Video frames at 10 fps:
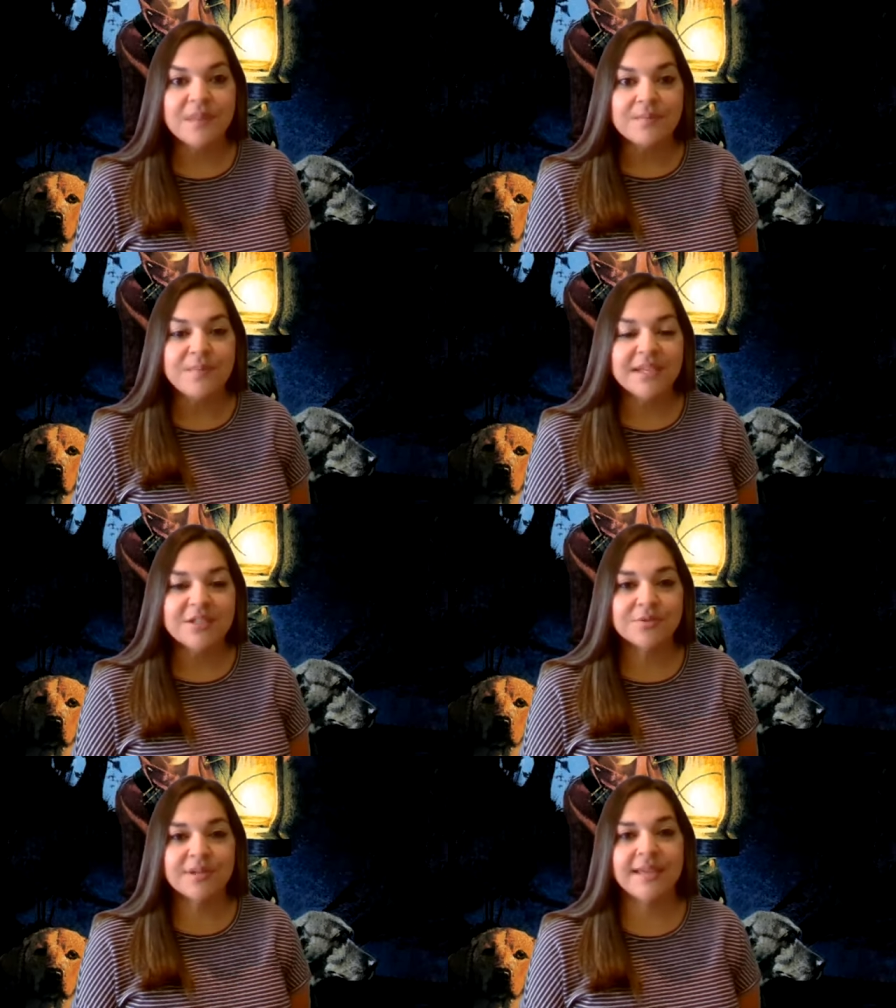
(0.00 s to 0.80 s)
Big
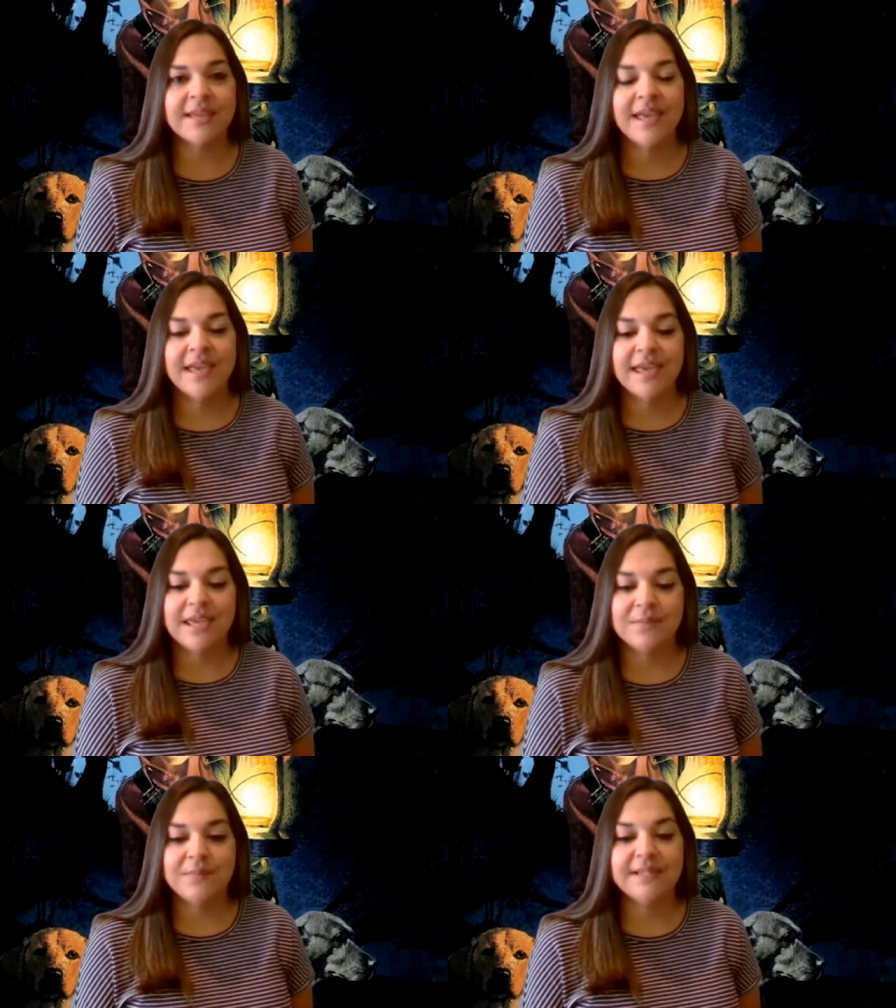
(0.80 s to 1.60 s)
tree.
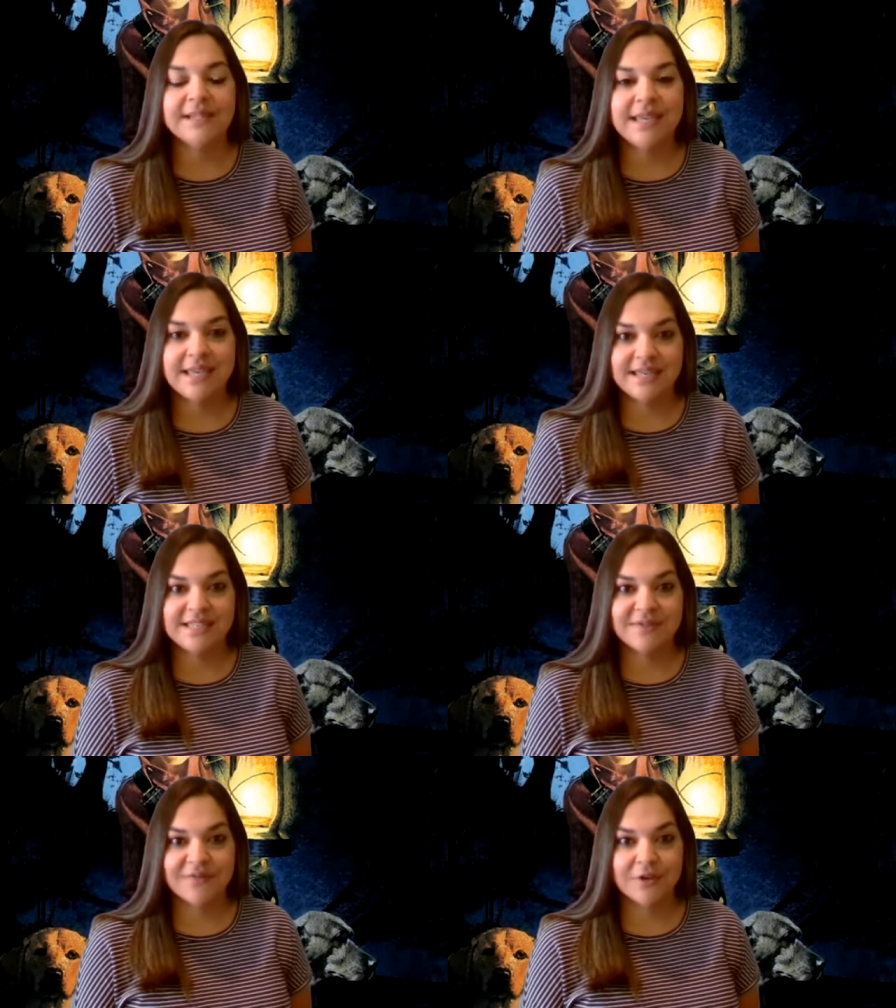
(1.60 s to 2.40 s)
And Billy
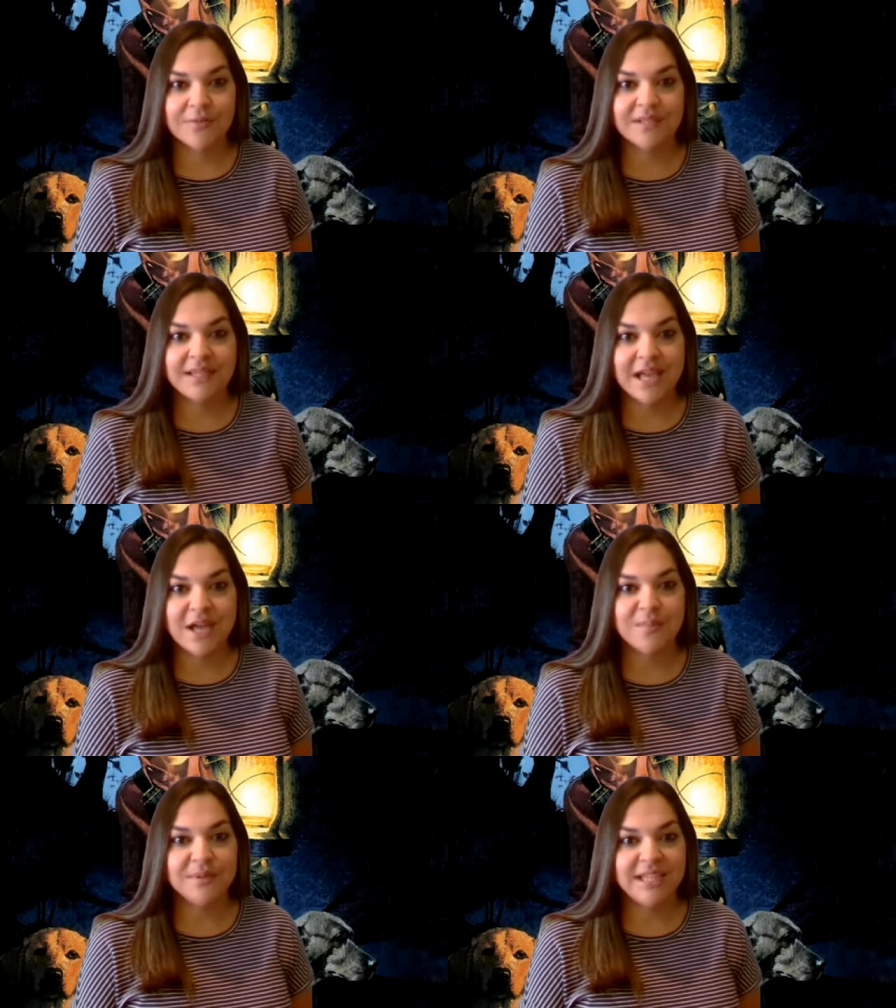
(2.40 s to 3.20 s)
is firmly now
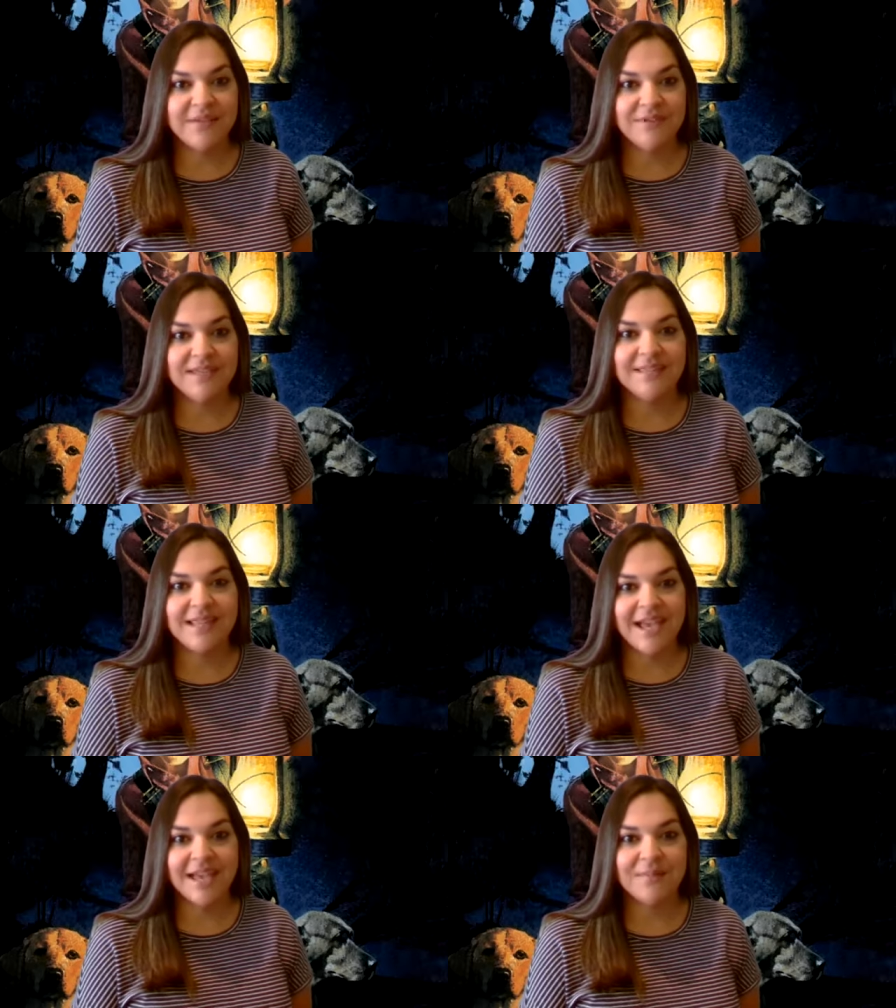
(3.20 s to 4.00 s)
believing
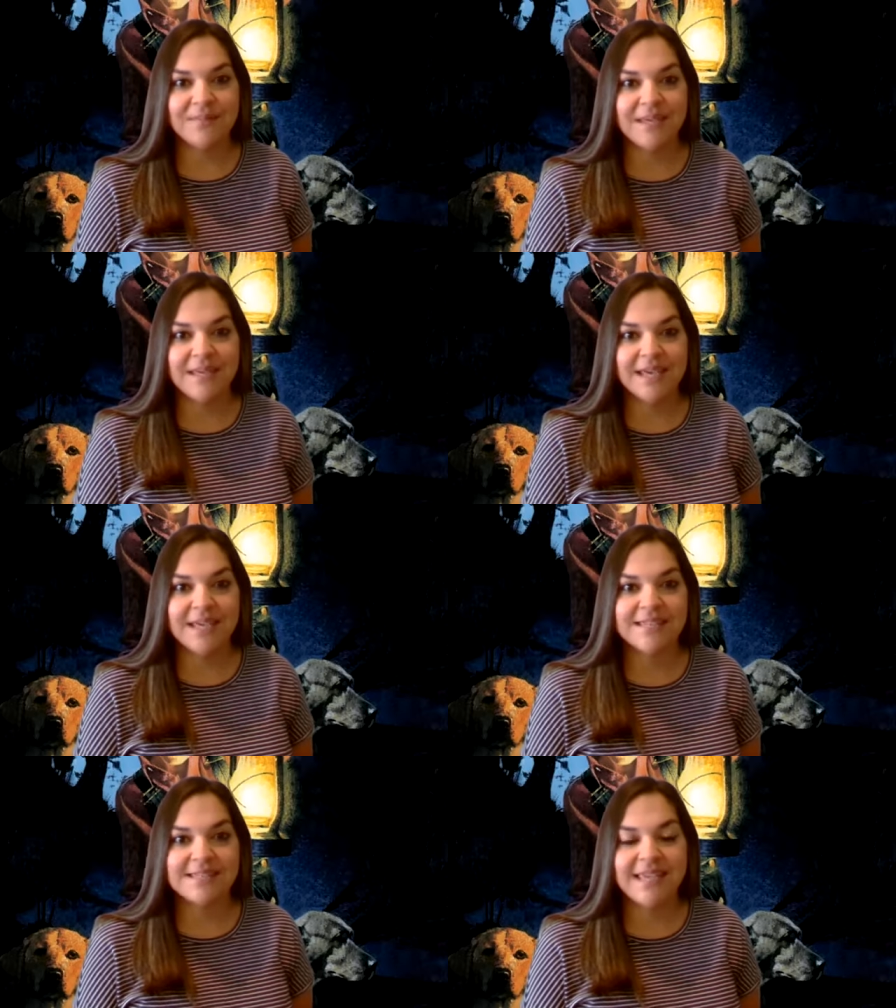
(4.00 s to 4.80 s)
that
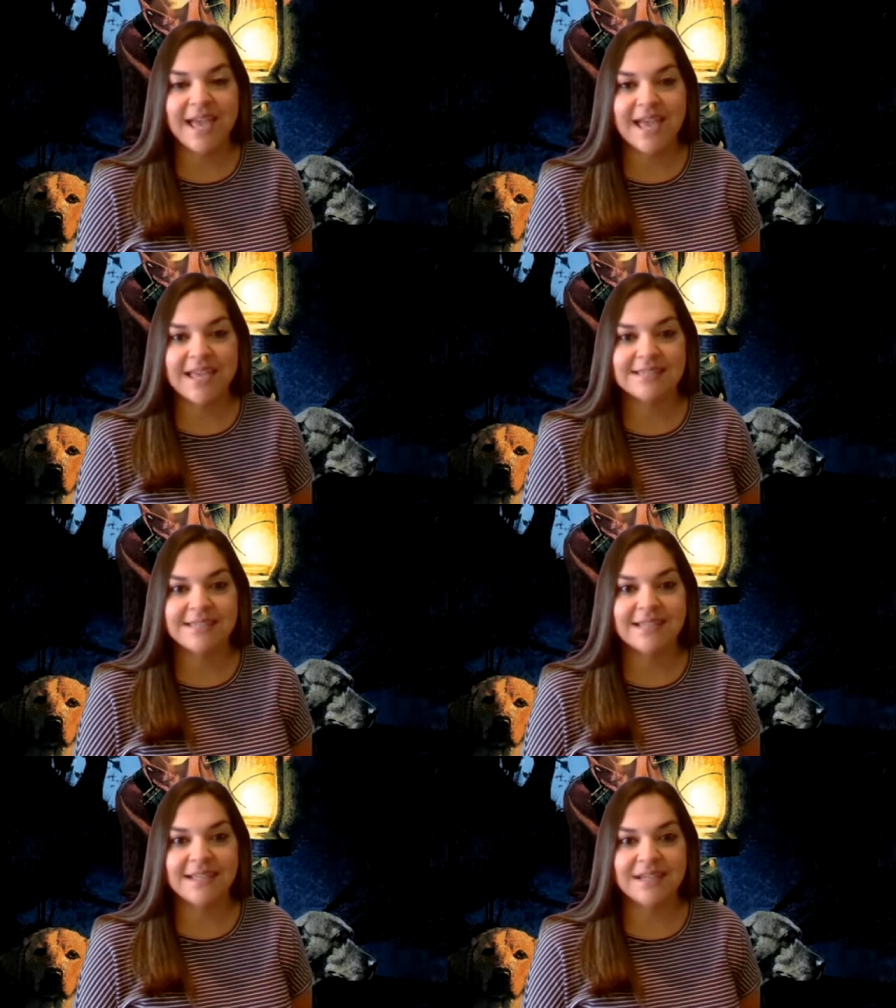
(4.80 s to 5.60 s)
because he asked